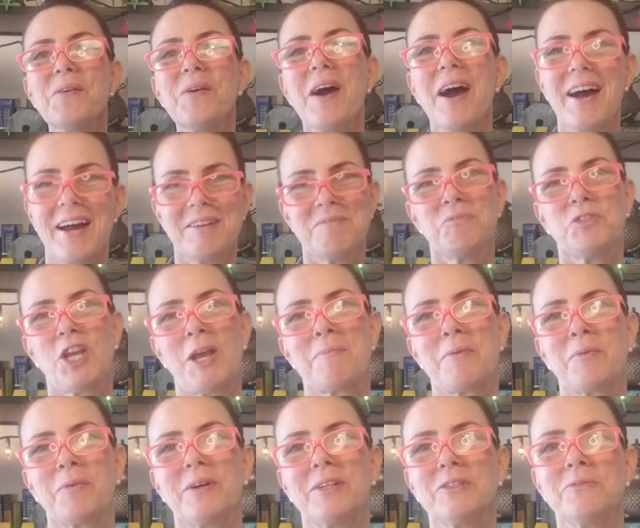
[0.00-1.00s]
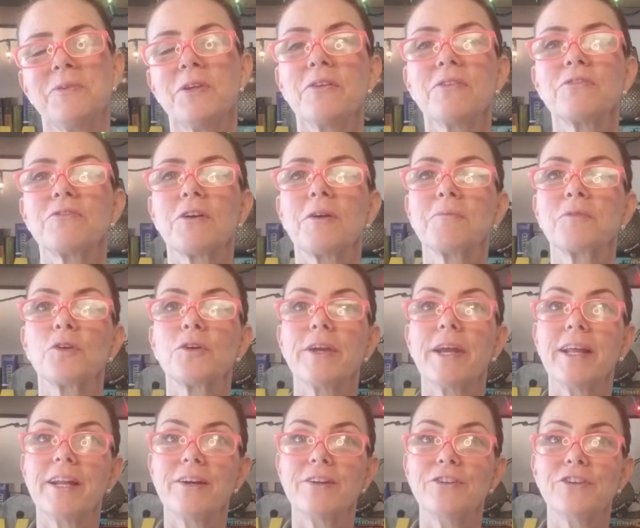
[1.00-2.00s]
I'm Jemma Wildermuth from
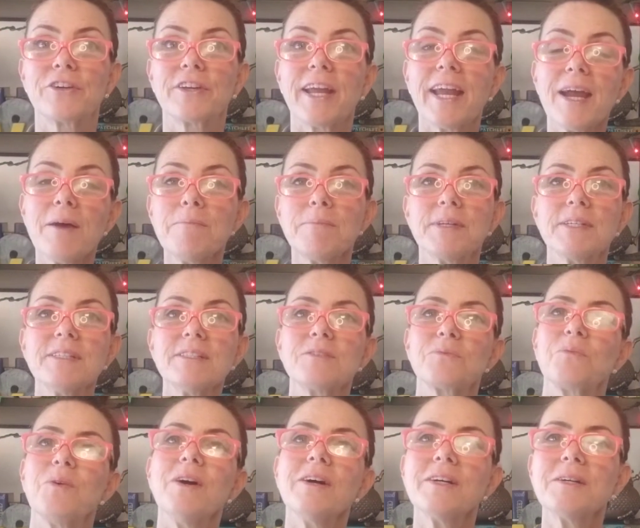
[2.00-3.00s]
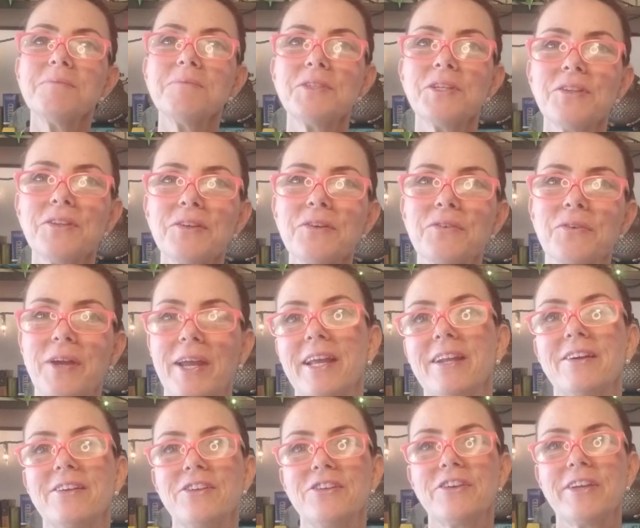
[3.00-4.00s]
Create on Your Campus. Welcome to the Create
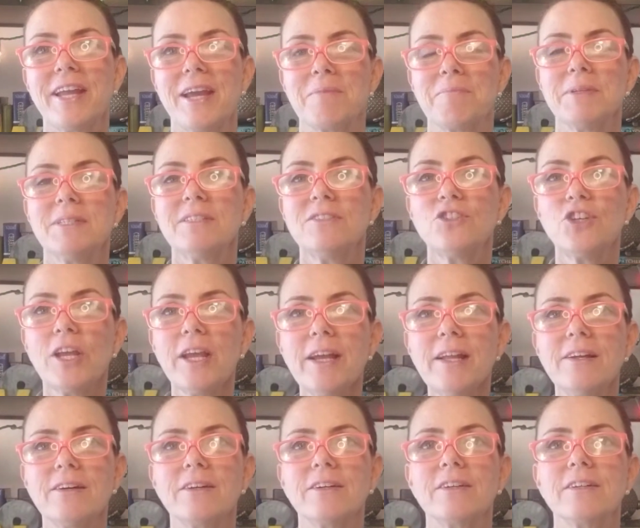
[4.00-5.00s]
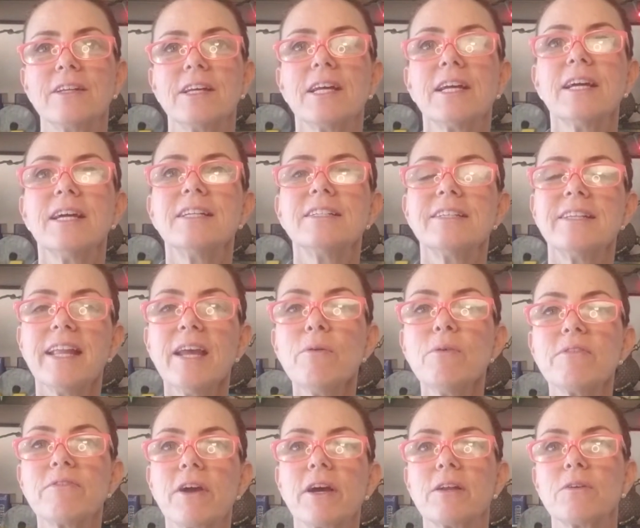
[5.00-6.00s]
on Your Campus channel. Today
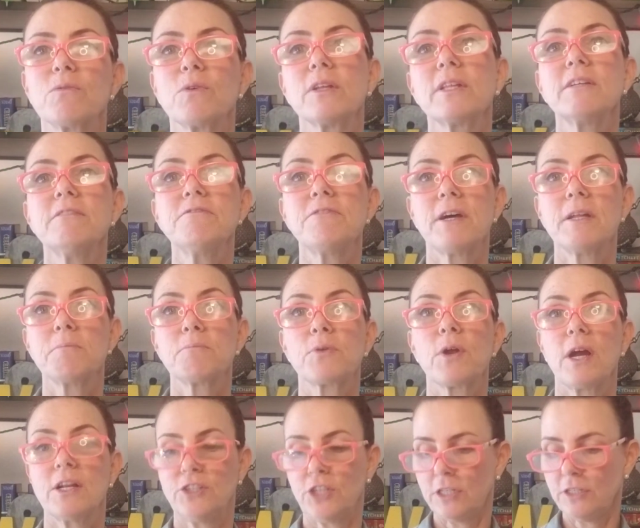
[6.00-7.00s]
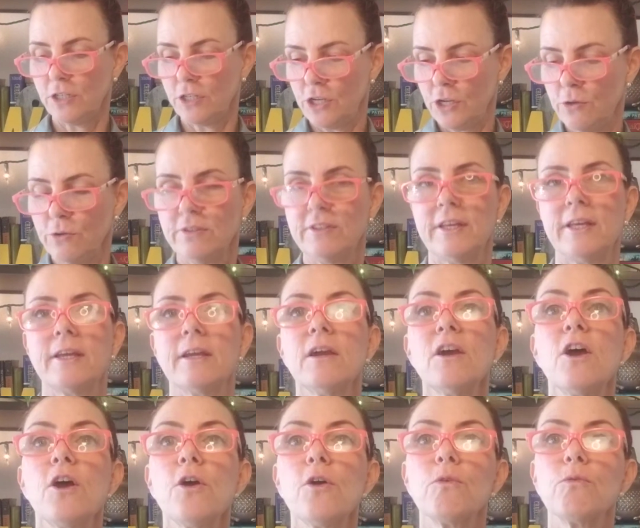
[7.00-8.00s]
we've got a really fun project using
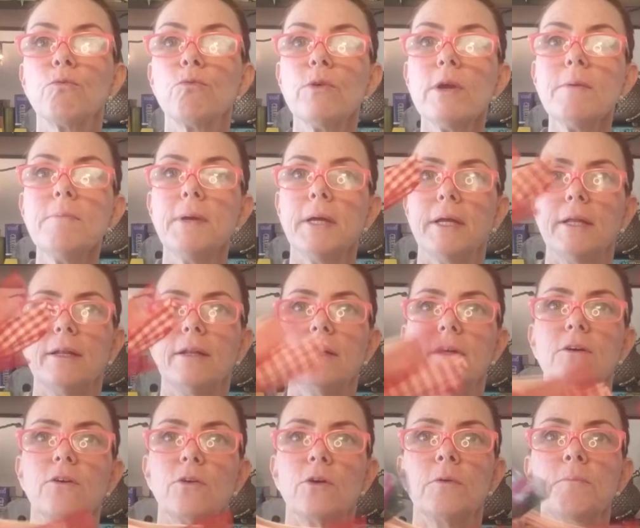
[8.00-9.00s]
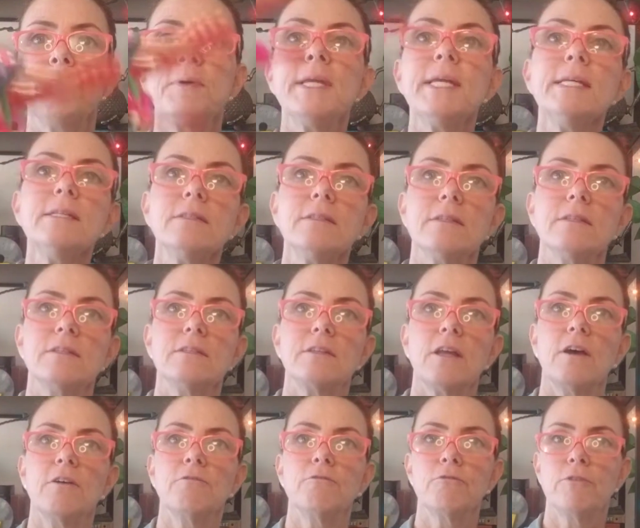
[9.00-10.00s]
ribbon or pieces
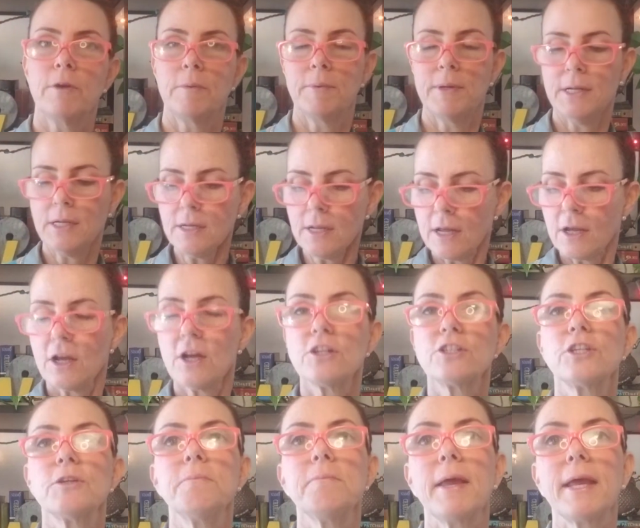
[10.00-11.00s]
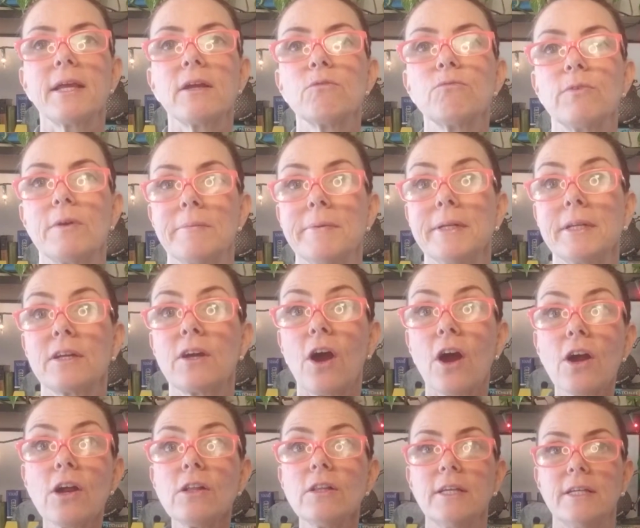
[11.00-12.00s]
of ribbon to make a ribbon
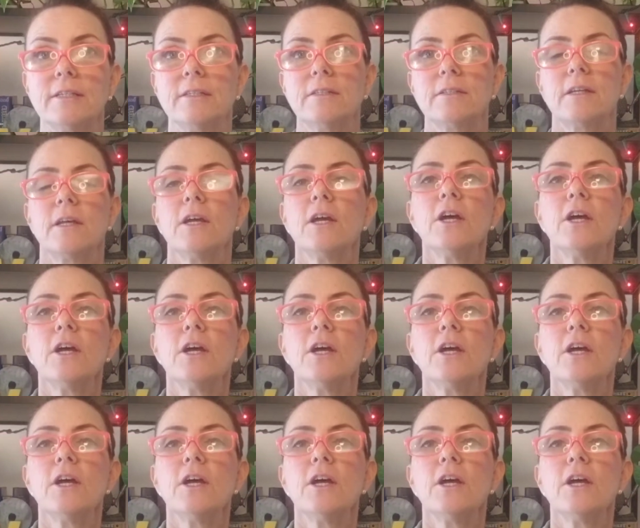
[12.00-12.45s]
garland.